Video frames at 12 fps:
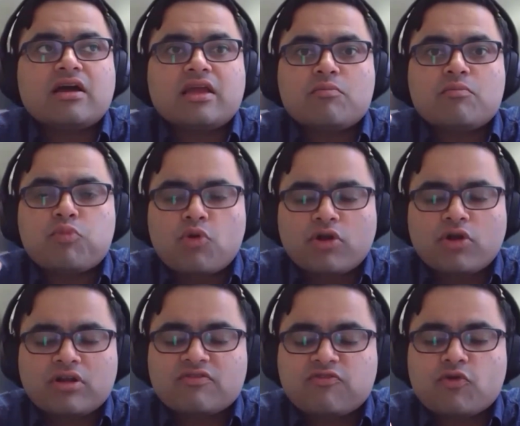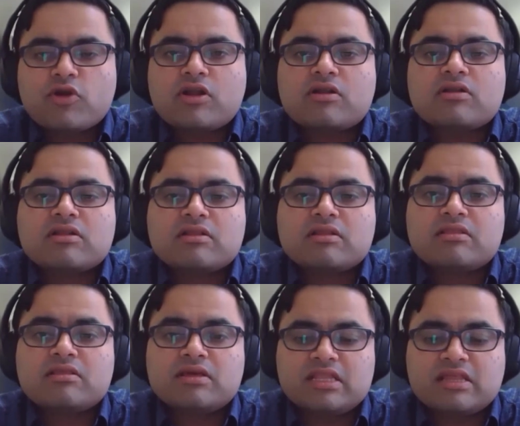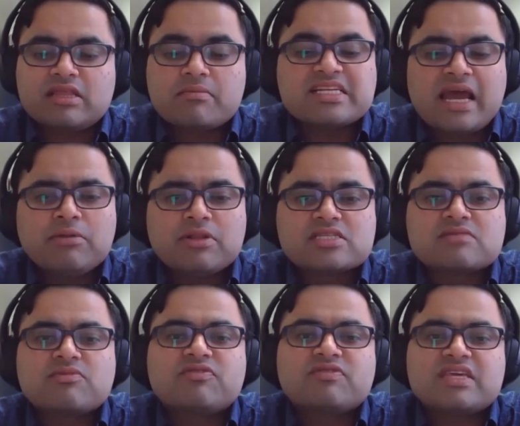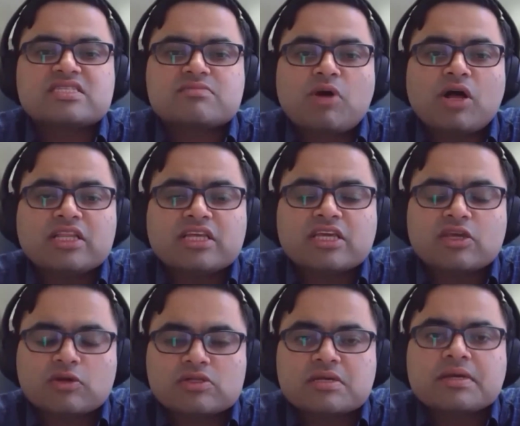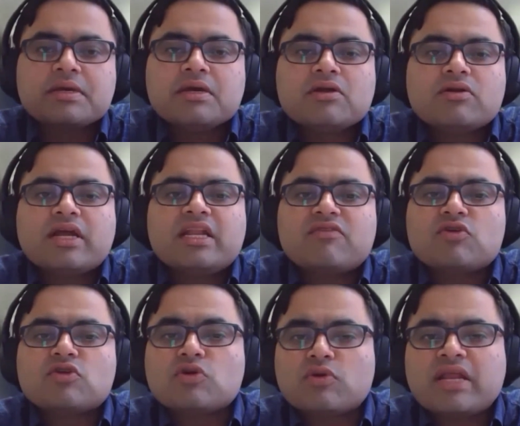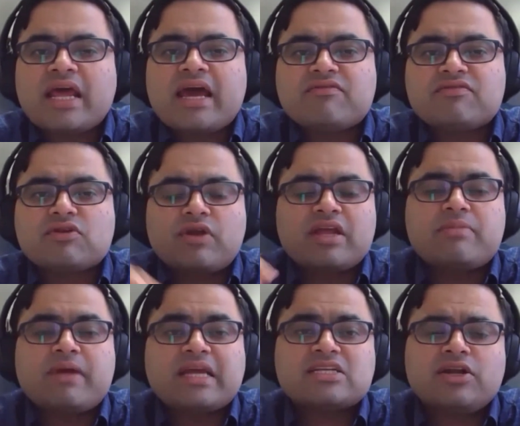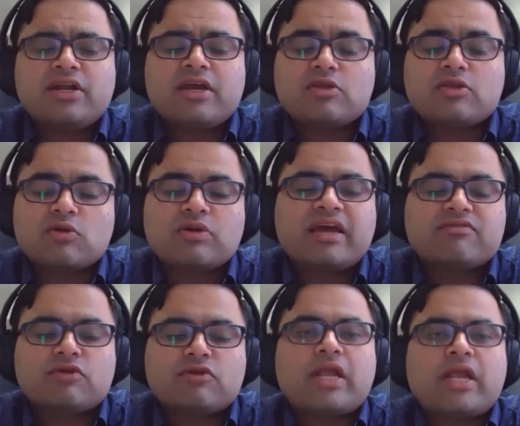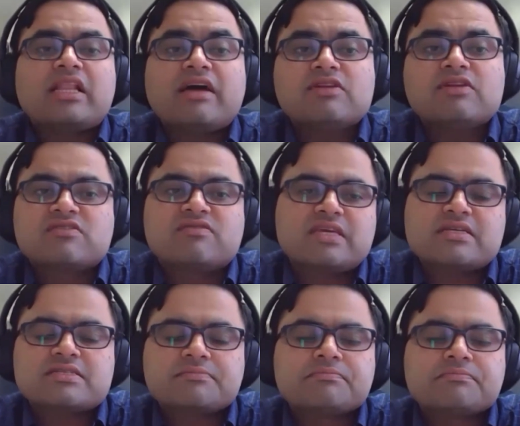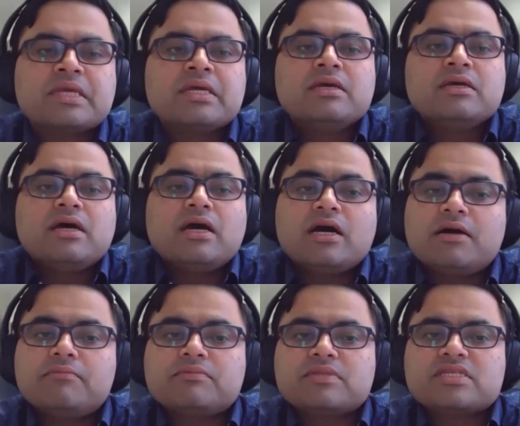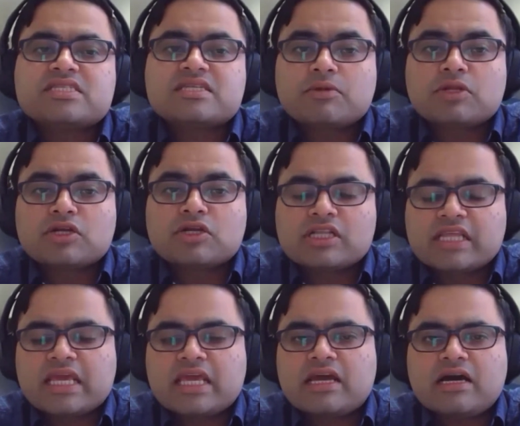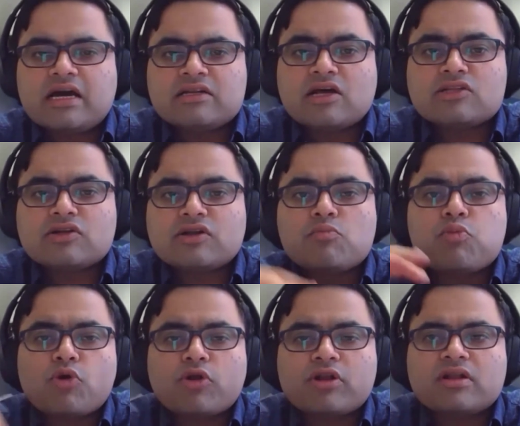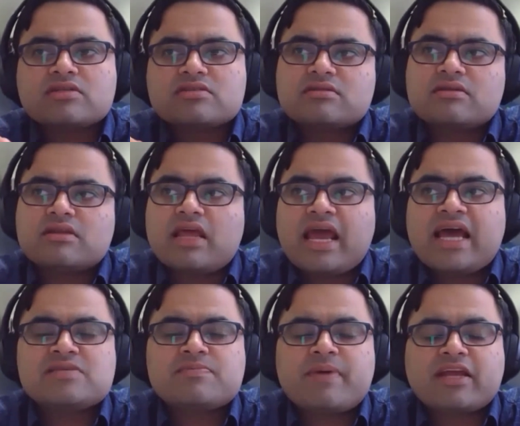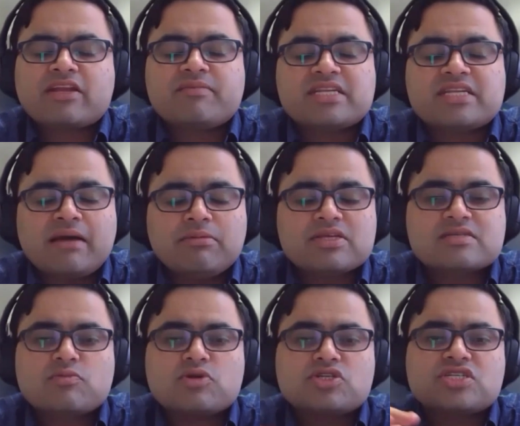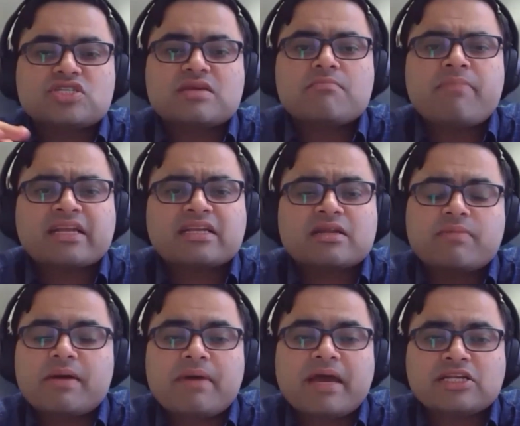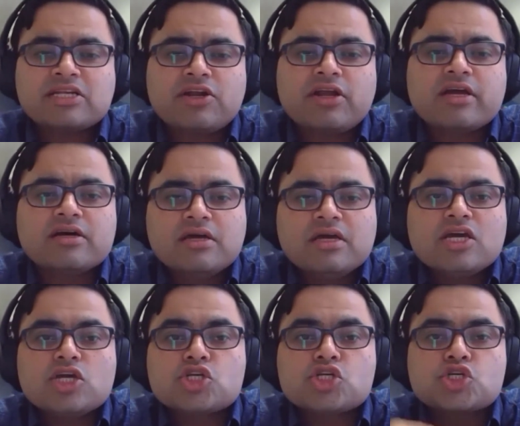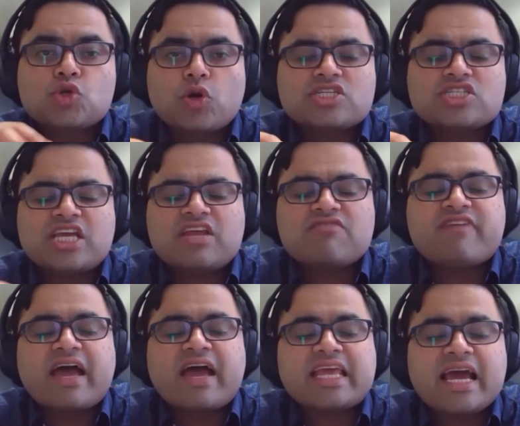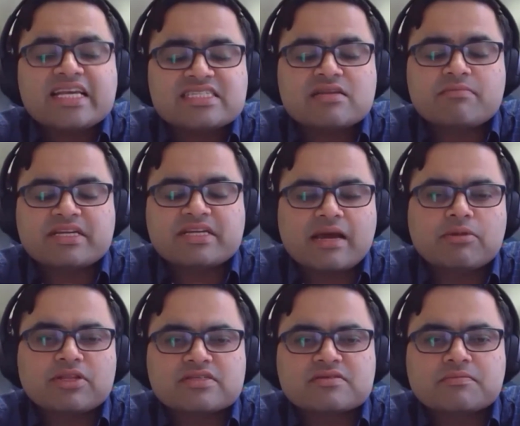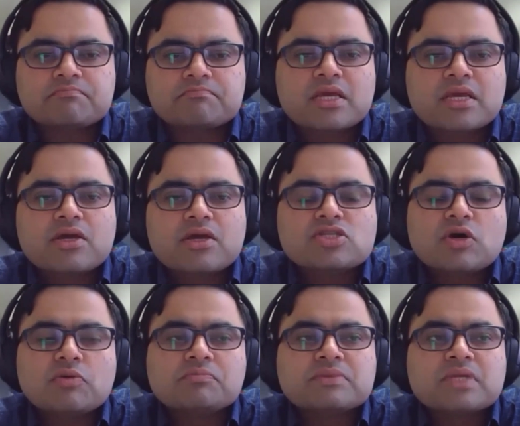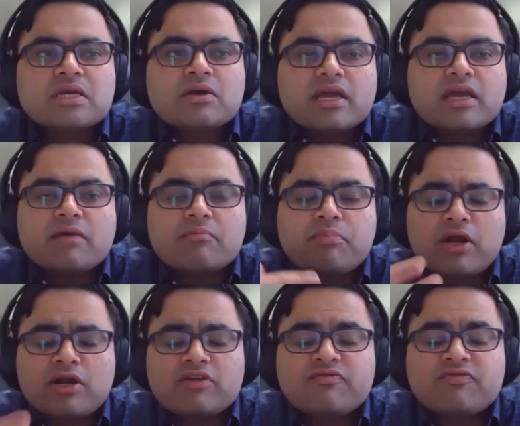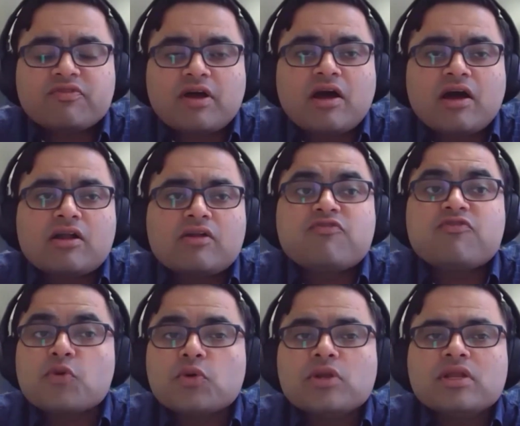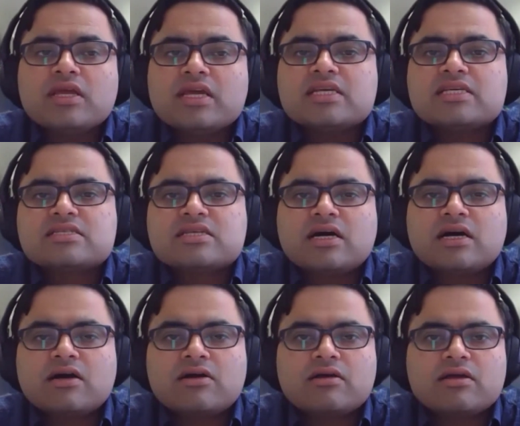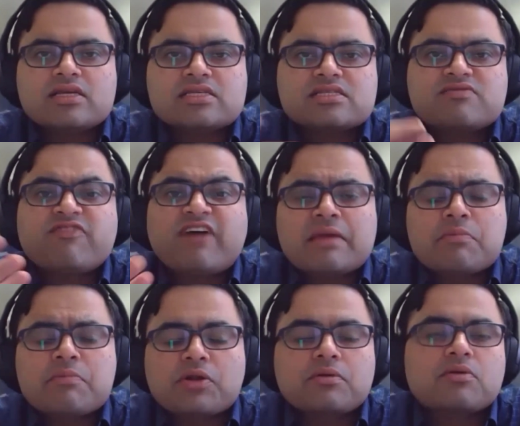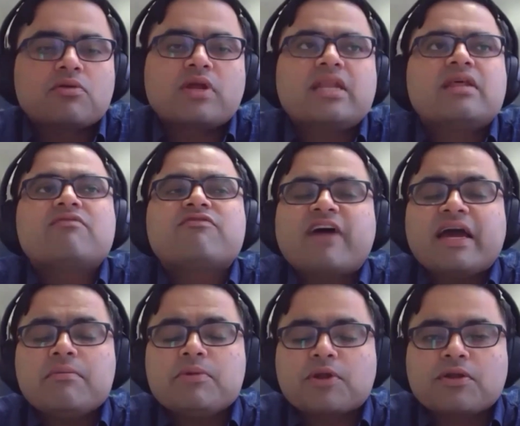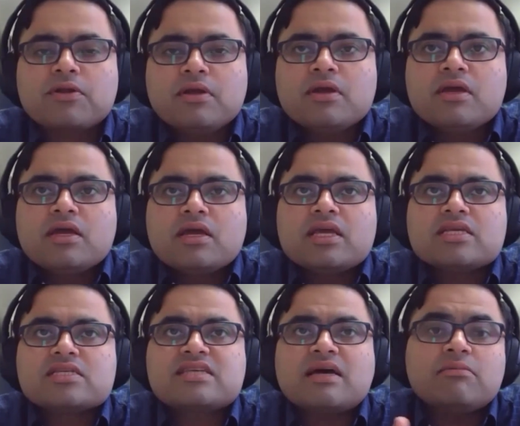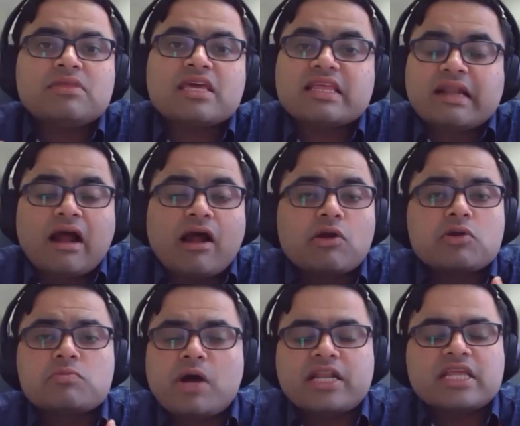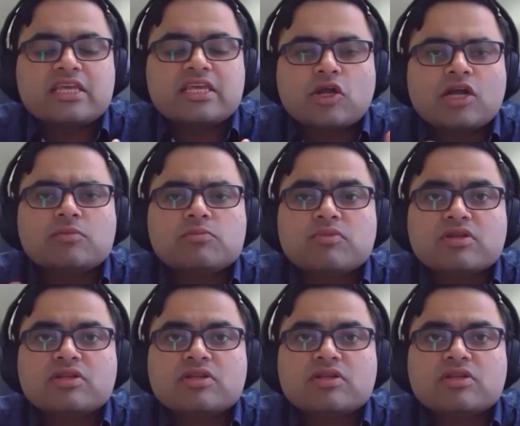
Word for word: important for the metabolism of these molecules, right? And if you don't have the right bacteria, you don't have the right levels of these. Um, similarly, another important aspect of metabolism, which is impacted by bacteria, is short chain fatty acid metabolism. So part of our food is uh, is fiber, right? And fiber is something that our body cannot